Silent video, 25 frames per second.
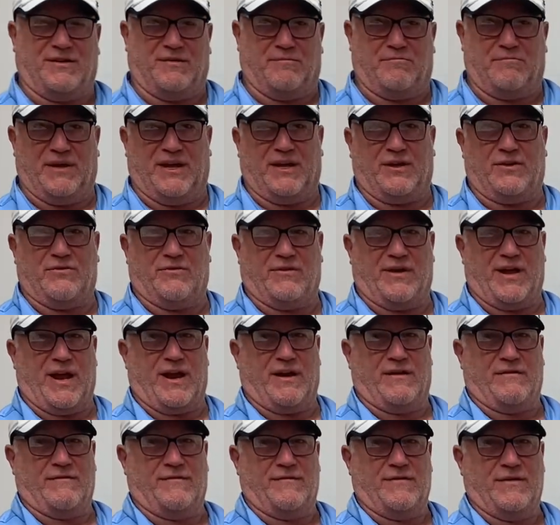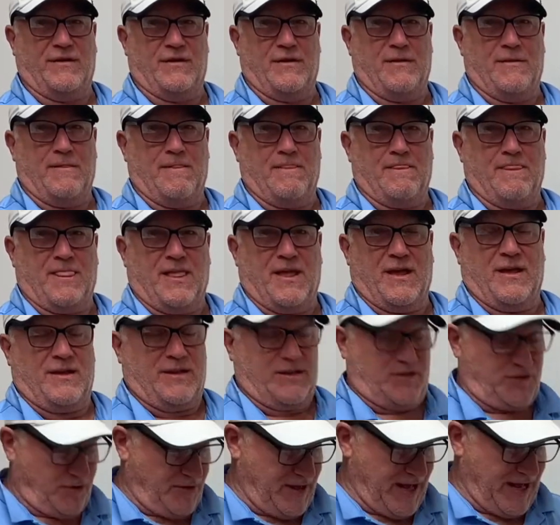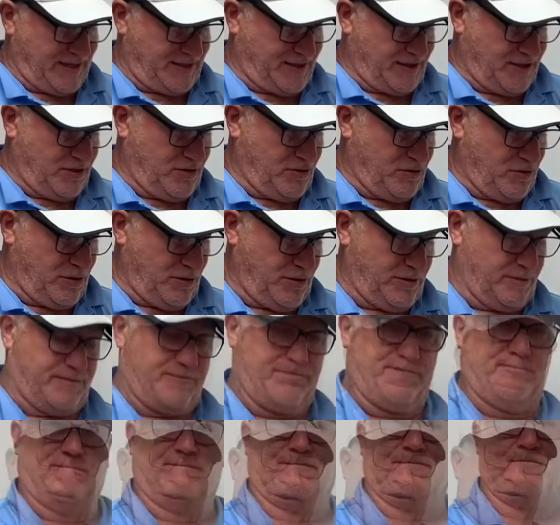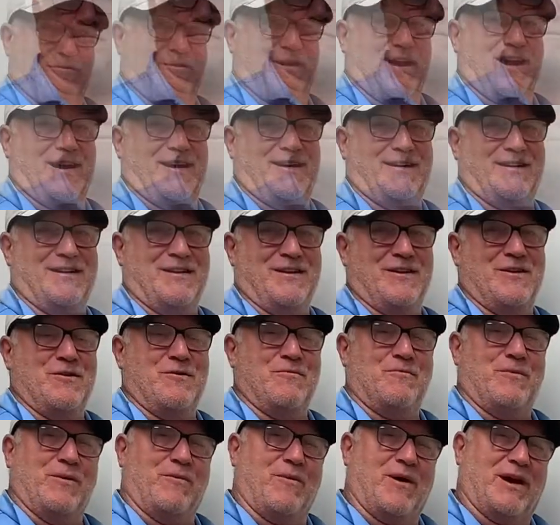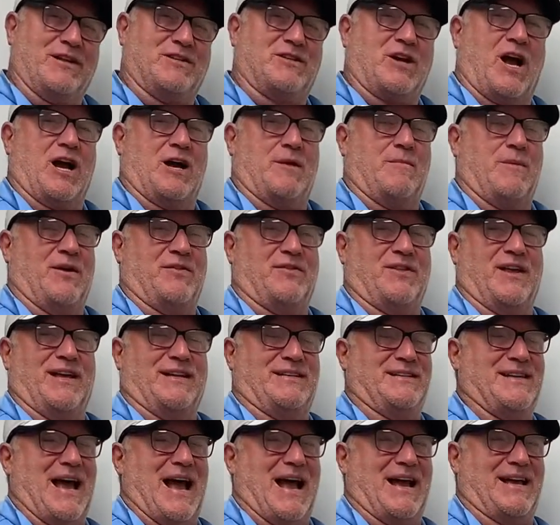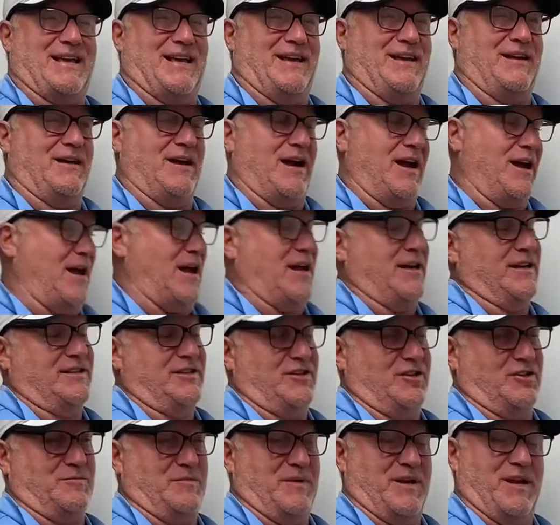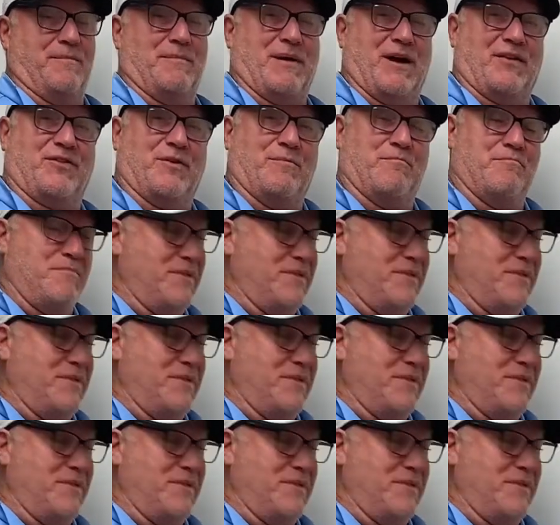to be creative. So that's the goal. All right. We want to talk about the about the